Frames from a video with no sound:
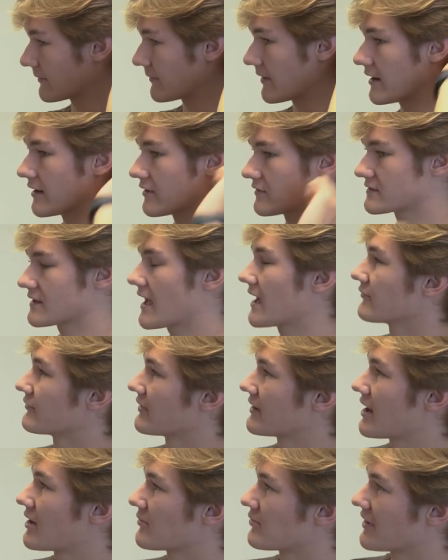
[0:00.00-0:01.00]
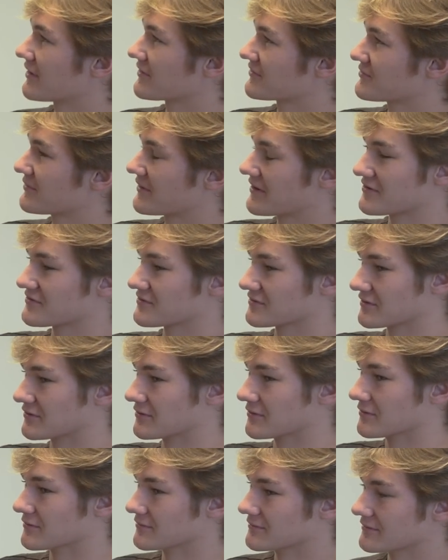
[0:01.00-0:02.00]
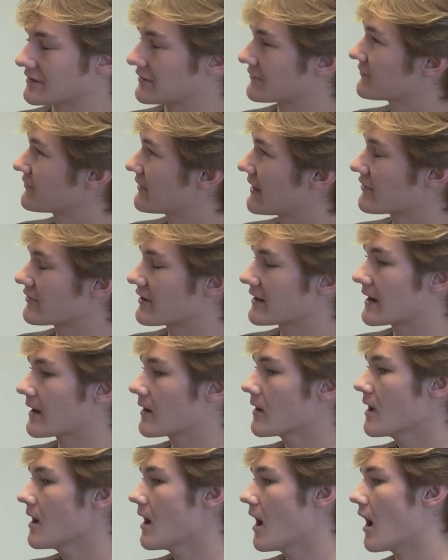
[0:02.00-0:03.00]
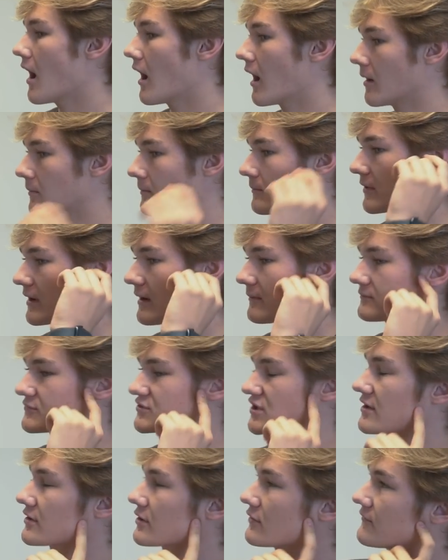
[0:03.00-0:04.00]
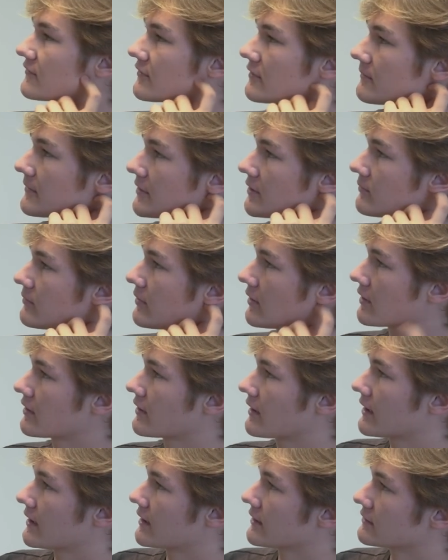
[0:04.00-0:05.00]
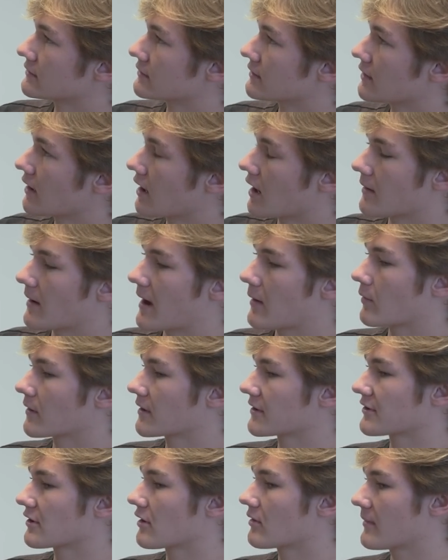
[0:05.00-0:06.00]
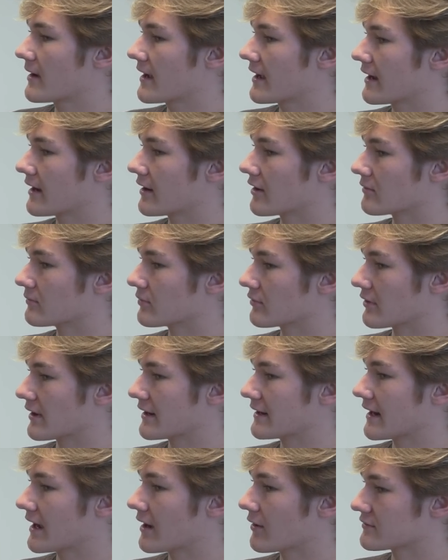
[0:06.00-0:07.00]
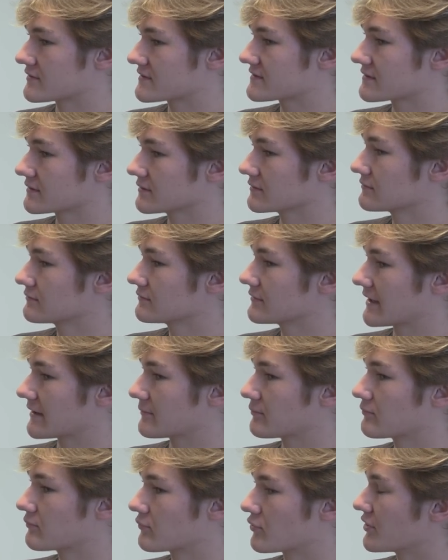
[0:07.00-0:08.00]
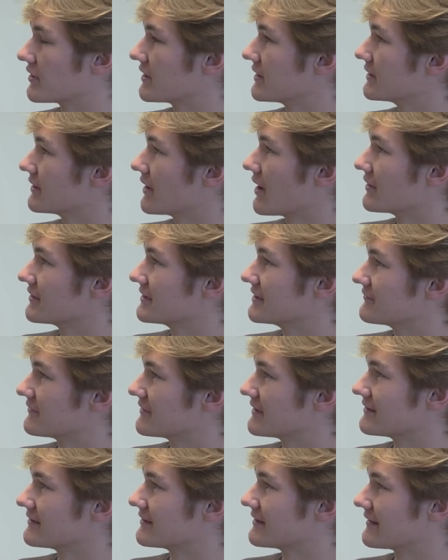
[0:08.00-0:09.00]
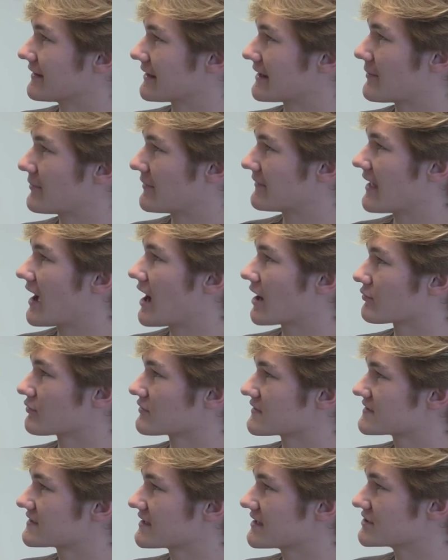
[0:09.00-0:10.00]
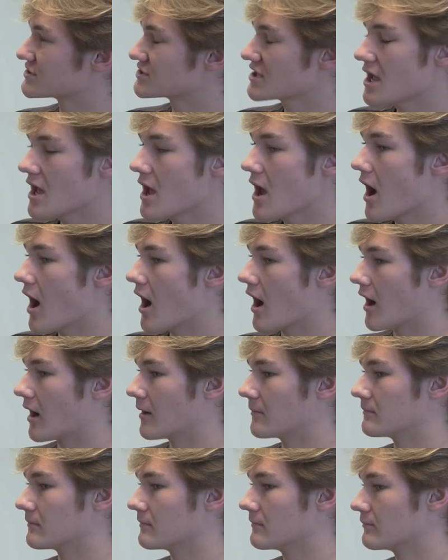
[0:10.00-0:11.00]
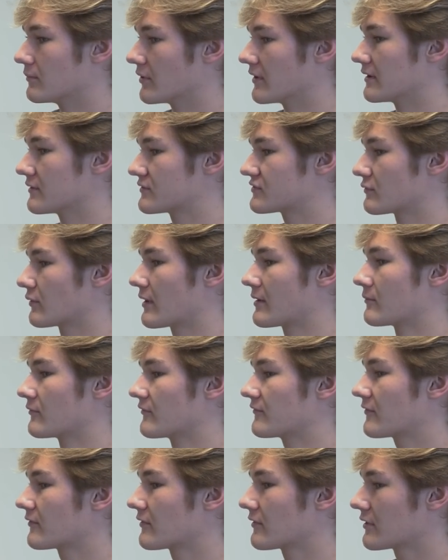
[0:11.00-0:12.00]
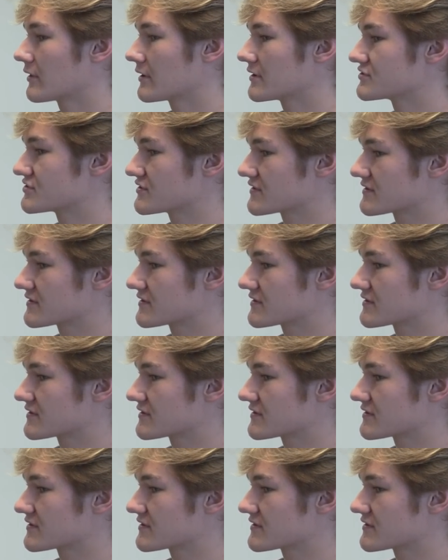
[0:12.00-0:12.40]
like my hair is I ran out of product, so my hair is a little like flat right now. So, Um, but I'm trying to go for a middle part, and okay. uh, I want to grow out my hair, but right now it's like pretty uneven. Okay. in the awkward stage. Okay. Um, but so where I'm before is